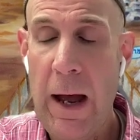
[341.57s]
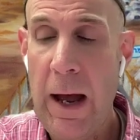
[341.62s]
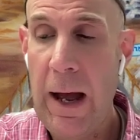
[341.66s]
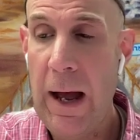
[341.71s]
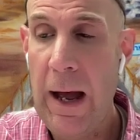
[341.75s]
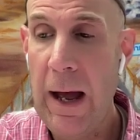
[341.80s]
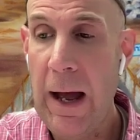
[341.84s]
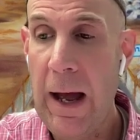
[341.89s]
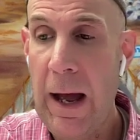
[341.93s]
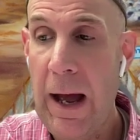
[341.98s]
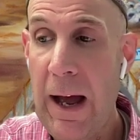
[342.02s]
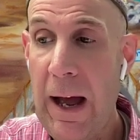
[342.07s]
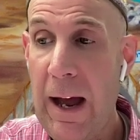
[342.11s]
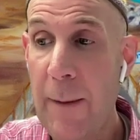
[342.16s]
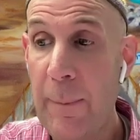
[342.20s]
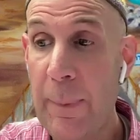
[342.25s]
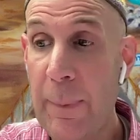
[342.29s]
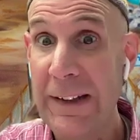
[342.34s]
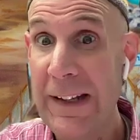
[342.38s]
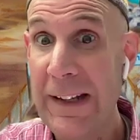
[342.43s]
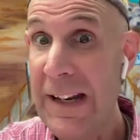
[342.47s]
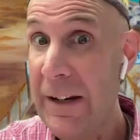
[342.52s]

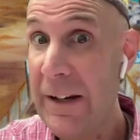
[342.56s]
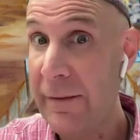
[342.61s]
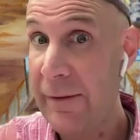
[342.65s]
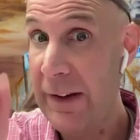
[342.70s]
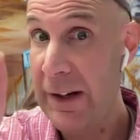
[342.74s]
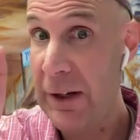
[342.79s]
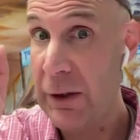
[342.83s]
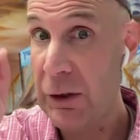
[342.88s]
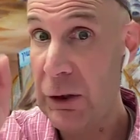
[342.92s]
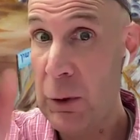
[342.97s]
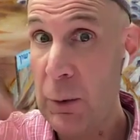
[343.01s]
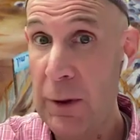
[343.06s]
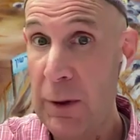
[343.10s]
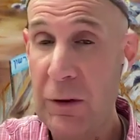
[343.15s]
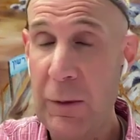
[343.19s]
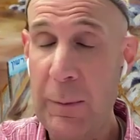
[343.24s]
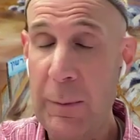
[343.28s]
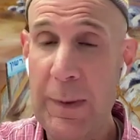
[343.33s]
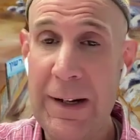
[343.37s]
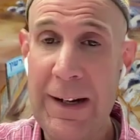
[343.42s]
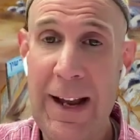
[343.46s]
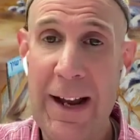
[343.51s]
I believe it is
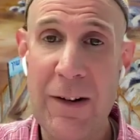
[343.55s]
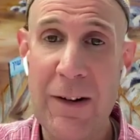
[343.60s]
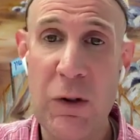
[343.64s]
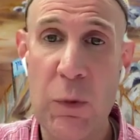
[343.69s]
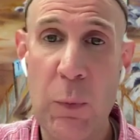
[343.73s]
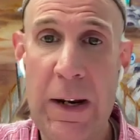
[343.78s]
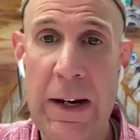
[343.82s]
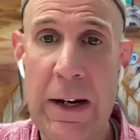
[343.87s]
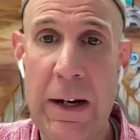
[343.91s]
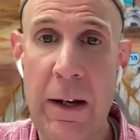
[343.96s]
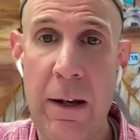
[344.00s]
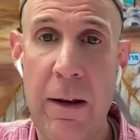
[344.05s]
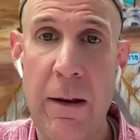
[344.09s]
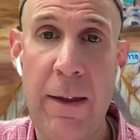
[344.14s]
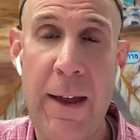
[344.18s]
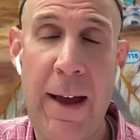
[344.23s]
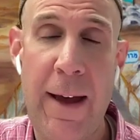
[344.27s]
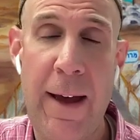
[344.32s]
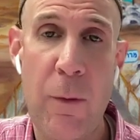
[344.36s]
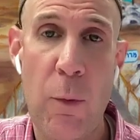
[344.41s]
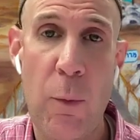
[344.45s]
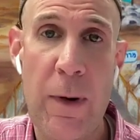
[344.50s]
going to be next week
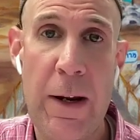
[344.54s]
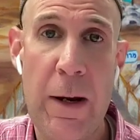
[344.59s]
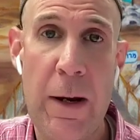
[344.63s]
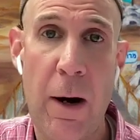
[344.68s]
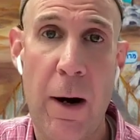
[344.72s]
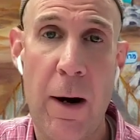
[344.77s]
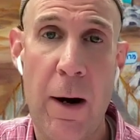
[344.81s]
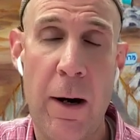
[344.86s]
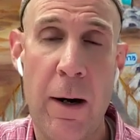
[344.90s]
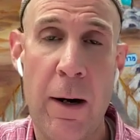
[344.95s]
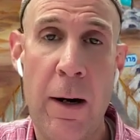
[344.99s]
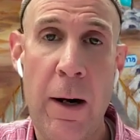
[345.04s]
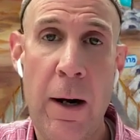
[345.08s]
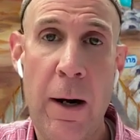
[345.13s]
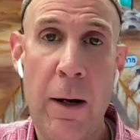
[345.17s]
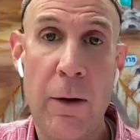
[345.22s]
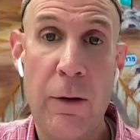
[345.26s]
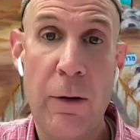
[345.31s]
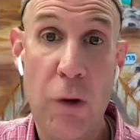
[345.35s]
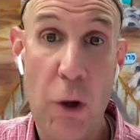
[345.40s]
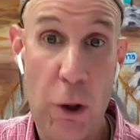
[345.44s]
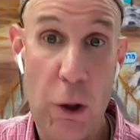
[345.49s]
that we
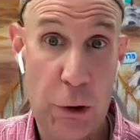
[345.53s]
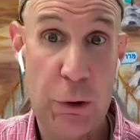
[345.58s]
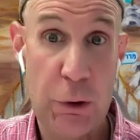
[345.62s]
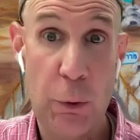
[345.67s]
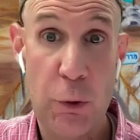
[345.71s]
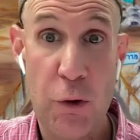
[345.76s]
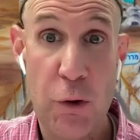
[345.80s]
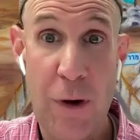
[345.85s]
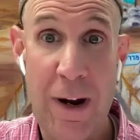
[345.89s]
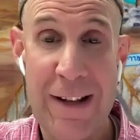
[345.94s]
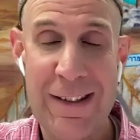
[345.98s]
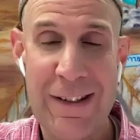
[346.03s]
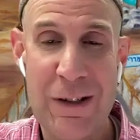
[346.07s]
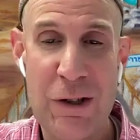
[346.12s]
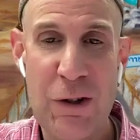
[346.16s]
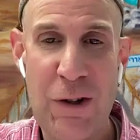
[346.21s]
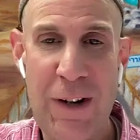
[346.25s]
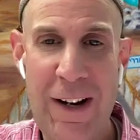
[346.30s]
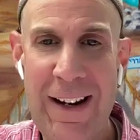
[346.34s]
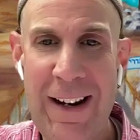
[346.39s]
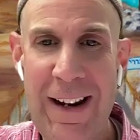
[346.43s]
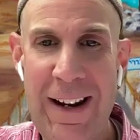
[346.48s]
are also
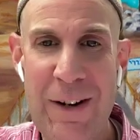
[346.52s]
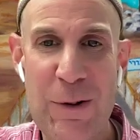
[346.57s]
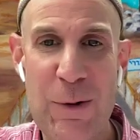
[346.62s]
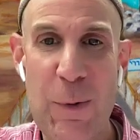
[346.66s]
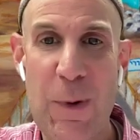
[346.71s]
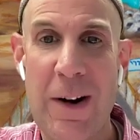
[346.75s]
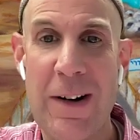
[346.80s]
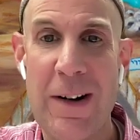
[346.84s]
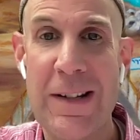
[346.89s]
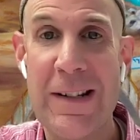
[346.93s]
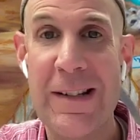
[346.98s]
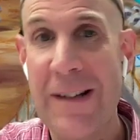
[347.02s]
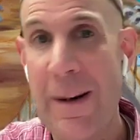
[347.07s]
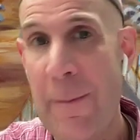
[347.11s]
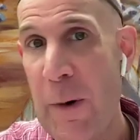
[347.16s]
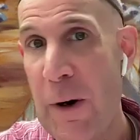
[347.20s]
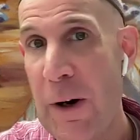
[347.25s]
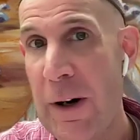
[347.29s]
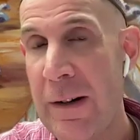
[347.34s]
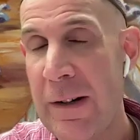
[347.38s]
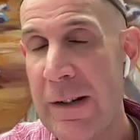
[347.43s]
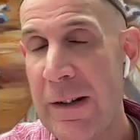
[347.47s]
transitioning into our
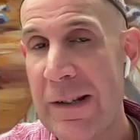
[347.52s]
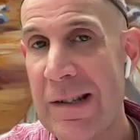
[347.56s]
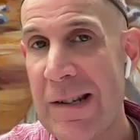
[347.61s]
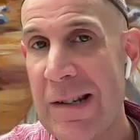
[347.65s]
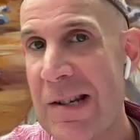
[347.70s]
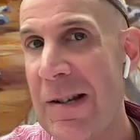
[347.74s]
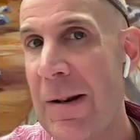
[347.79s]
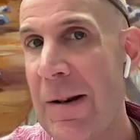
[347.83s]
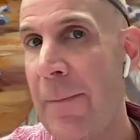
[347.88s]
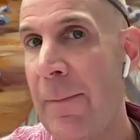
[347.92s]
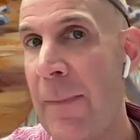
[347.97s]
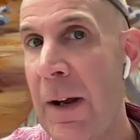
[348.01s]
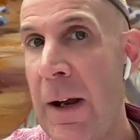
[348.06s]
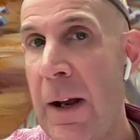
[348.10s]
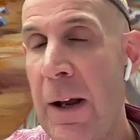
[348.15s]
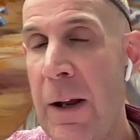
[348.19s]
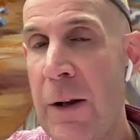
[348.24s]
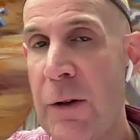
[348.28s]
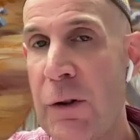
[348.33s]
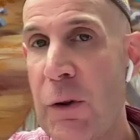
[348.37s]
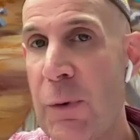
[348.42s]
summer system.